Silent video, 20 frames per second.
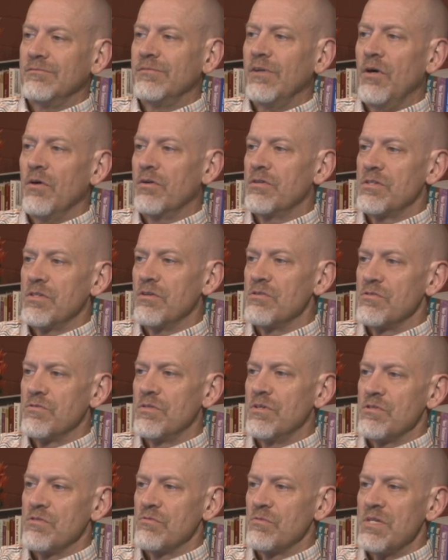folks, there's
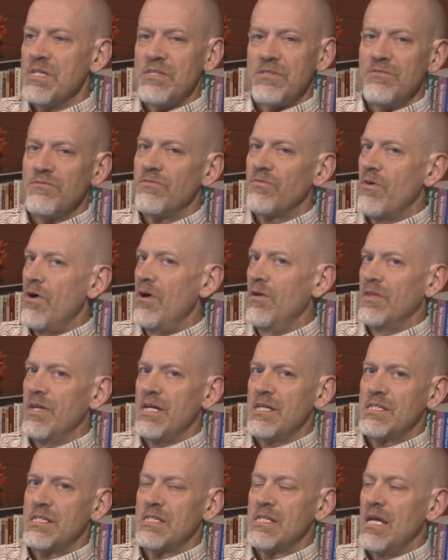there's reason for all
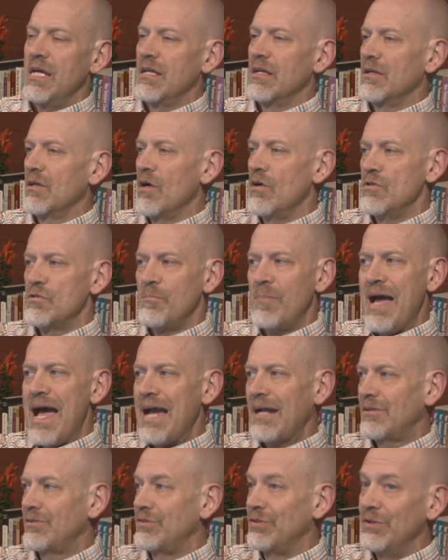this, and it goes
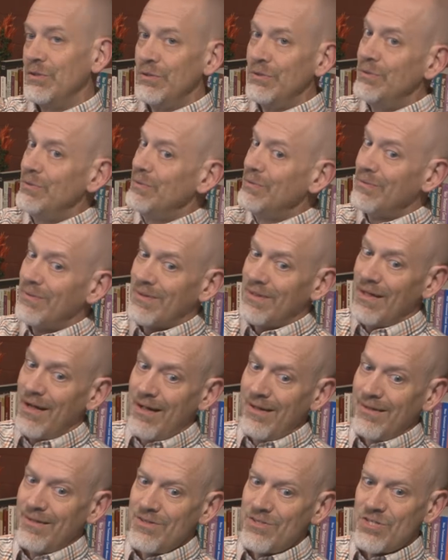back to
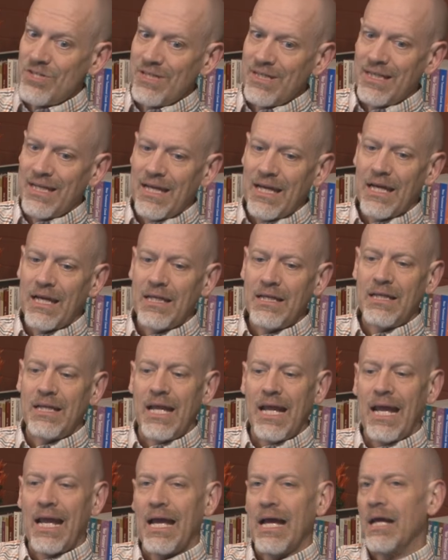theology again,
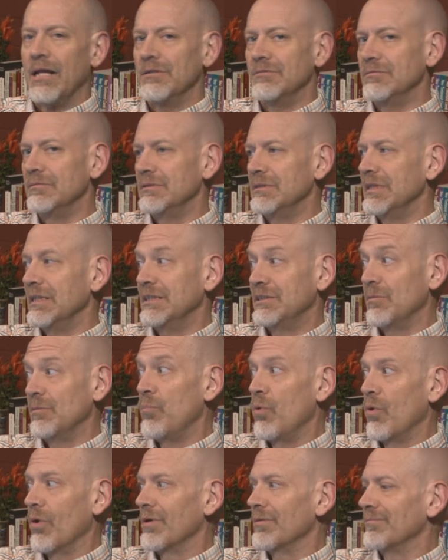and it's
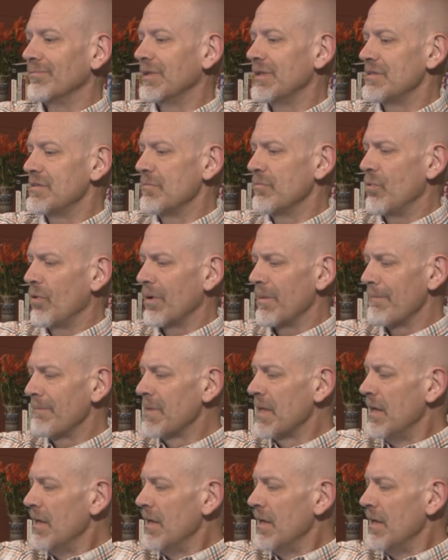important. It's important.